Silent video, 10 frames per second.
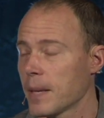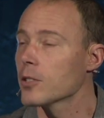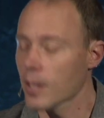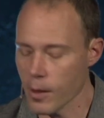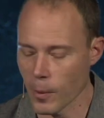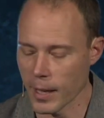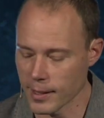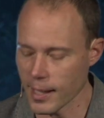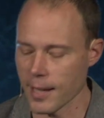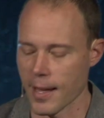Here's another way to
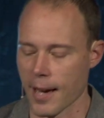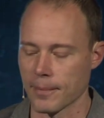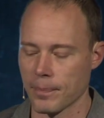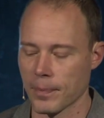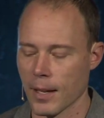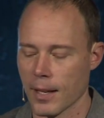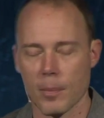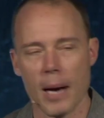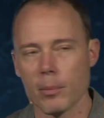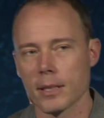say that. The
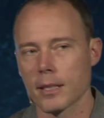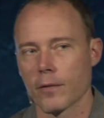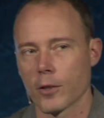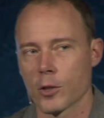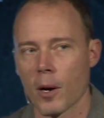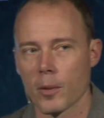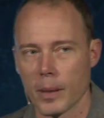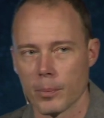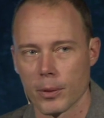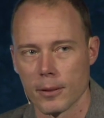Bible isn't for smart
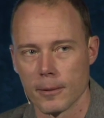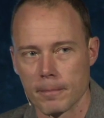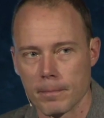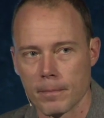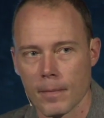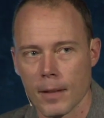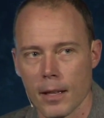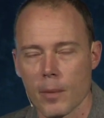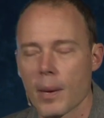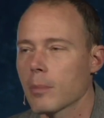people.
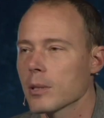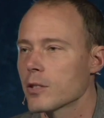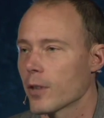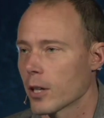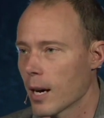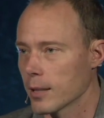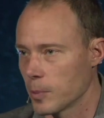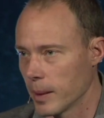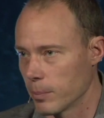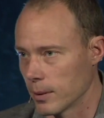The Bible is for
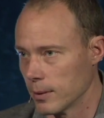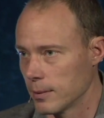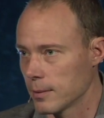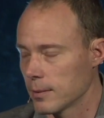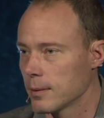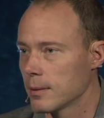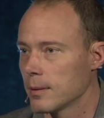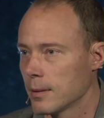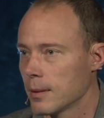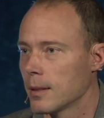God's people.
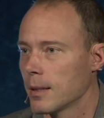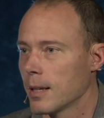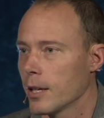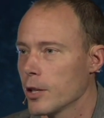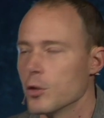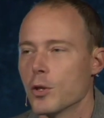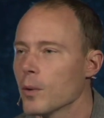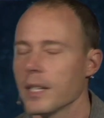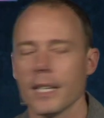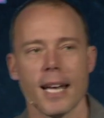You
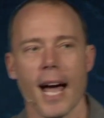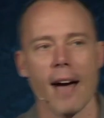don't need to